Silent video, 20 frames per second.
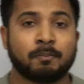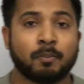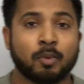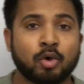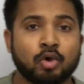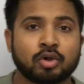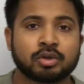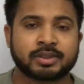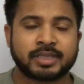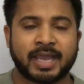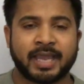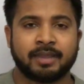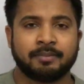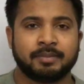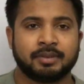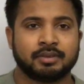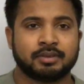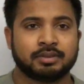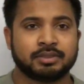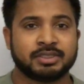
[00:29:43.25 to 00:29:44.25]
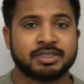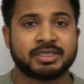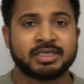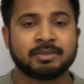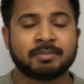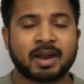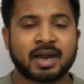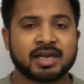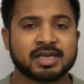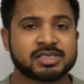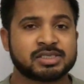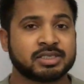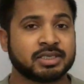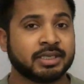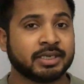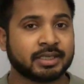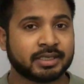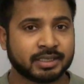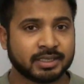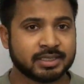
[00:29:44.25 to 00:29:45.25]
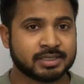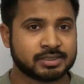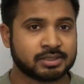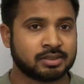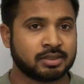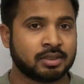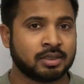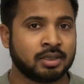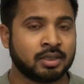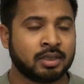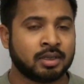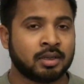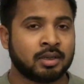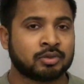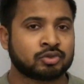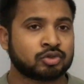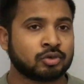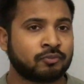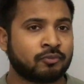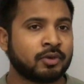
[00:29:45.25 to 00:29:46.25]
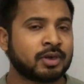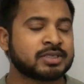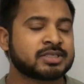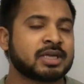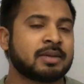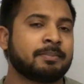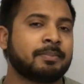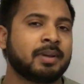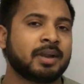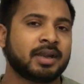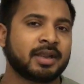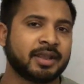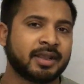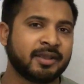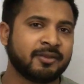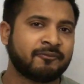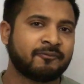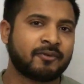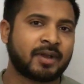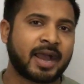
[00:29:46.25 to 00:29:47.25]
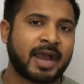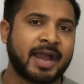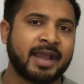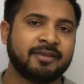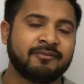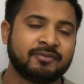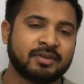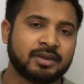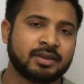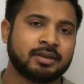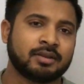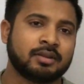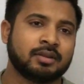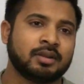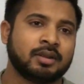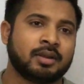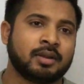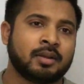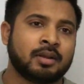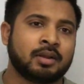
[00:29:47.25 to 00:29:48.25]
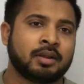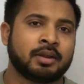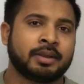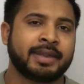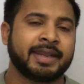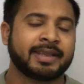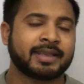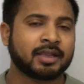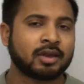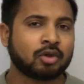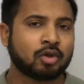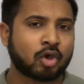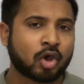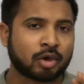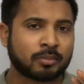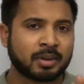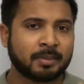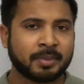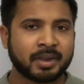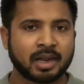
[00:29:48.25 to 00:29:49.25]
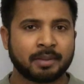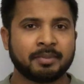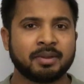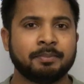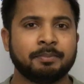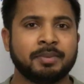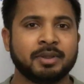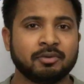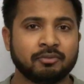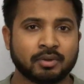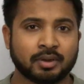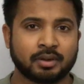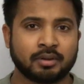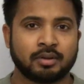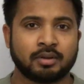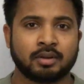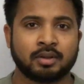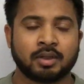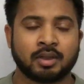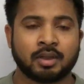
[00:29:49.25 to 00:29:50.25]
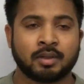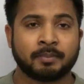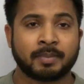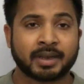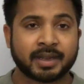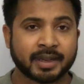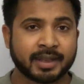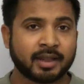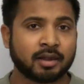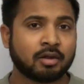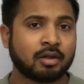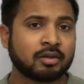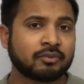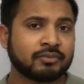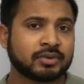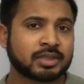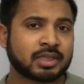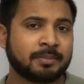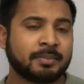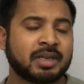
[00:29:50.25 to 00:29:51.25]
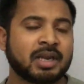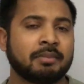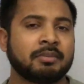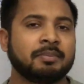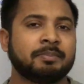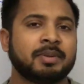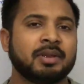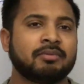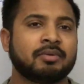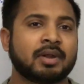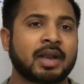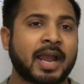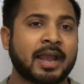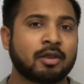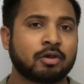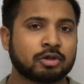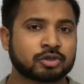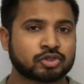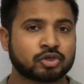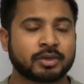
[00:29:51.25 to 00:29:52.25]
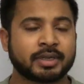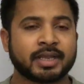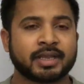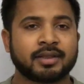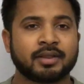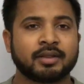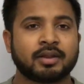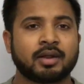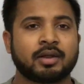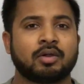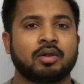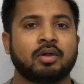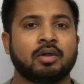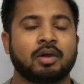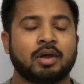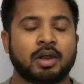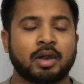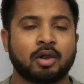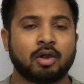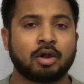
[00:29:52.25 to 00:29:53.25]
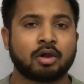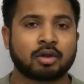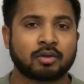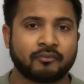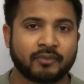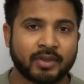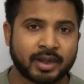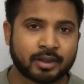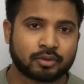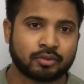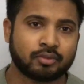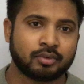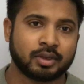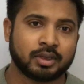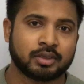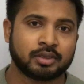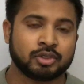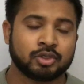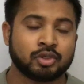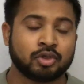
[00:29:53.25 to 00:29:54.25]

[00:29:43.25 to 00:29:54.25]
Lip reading: more thiamine, the demand is increased. So for example, if I will taking normal vitamin B1, but along with the vitamin B1 I also taking a lot of alcohol,